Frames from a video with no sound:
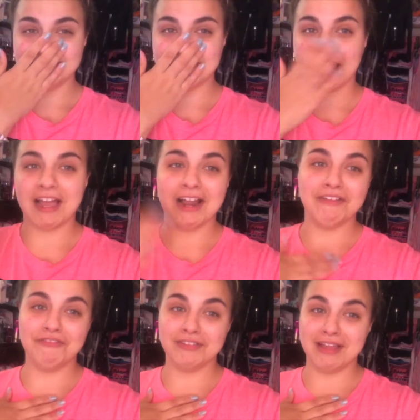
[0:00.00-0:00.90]
I kind
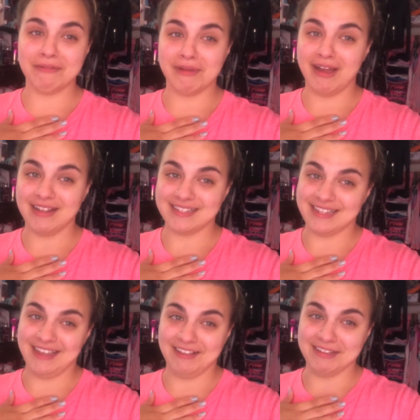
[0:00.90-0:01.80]
of feel like my auntie
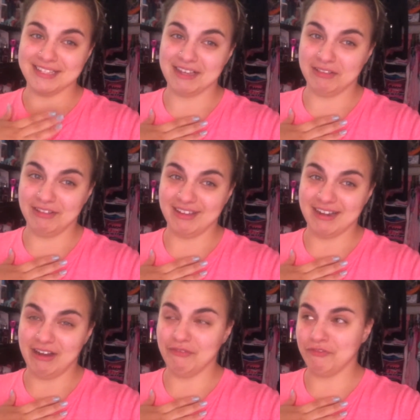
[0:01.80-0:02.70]
Helen's like looking
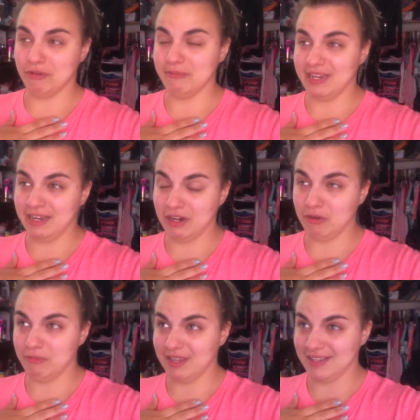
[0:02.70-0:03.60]
out for me
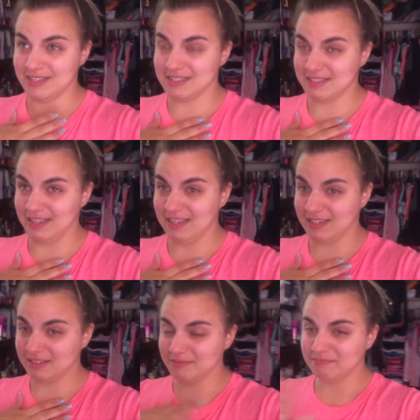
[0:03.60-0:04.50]
here because like